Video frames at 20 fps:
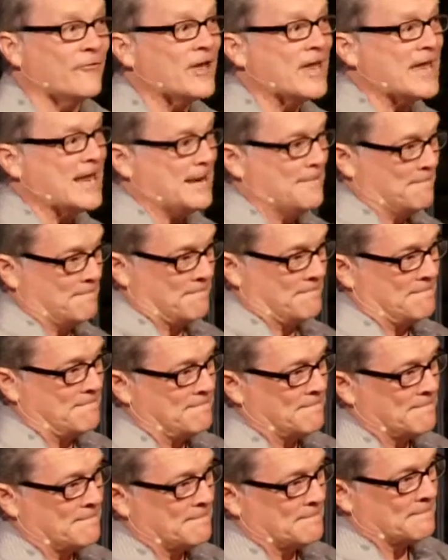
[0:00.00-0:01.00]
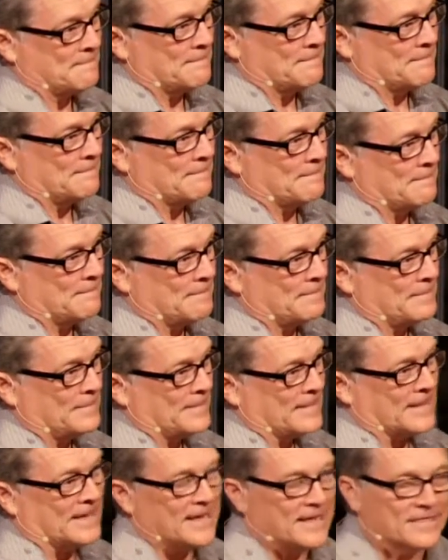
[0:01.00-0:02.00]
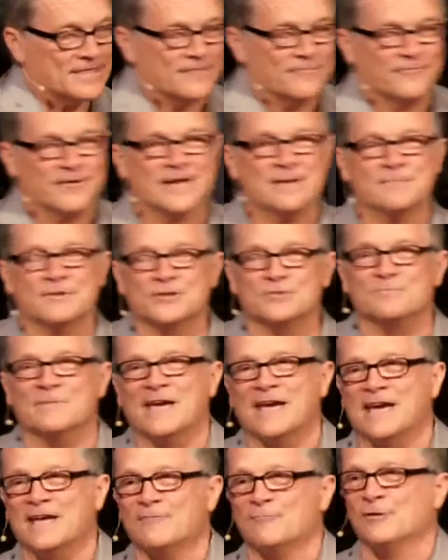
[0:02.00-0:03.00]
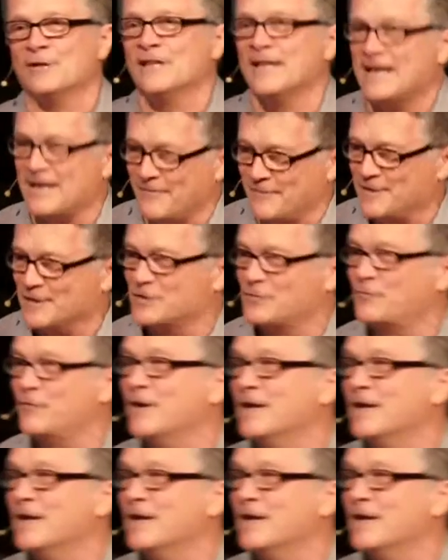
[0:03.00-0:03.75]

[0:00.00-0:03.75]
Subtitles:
fame, and the famous man will have his